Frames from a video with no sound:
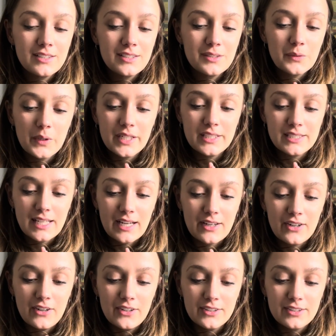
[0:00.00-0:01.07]
what is that
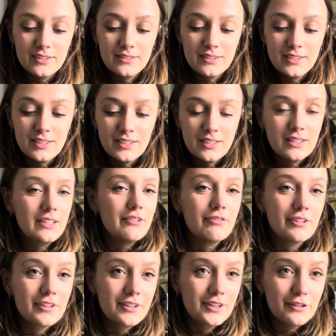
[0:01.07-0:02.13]
called?
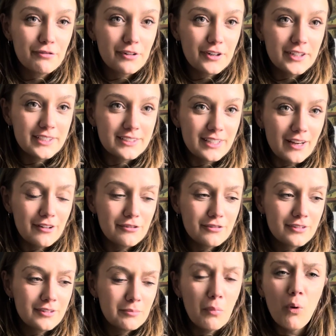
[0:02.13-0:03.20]
The furry stuff,
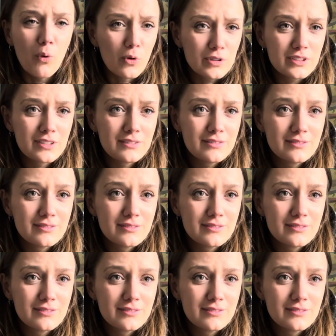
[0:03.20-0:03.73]
mold.